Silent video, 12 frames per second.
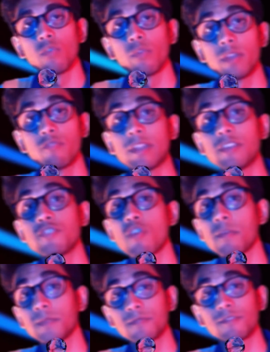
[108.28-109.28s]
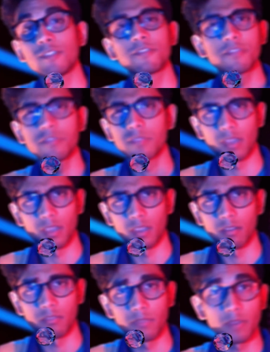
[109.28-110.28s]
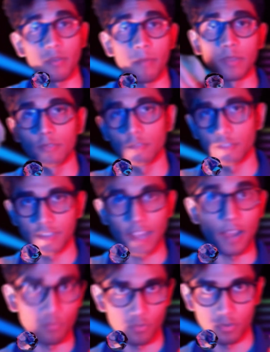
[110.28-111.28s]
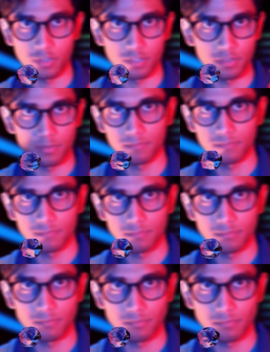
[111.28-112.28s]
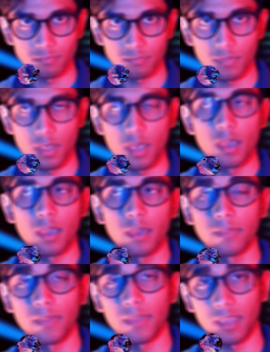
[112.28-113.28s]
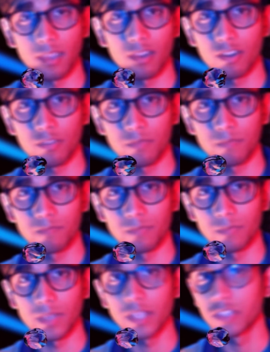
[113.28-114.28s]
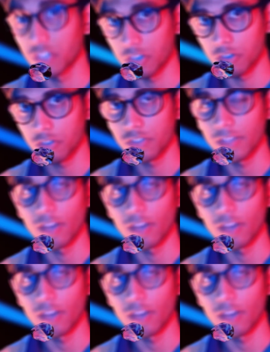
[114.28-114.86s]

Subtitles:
When raindrops fall through the air, the gravity pulls it downwards, and the air exerts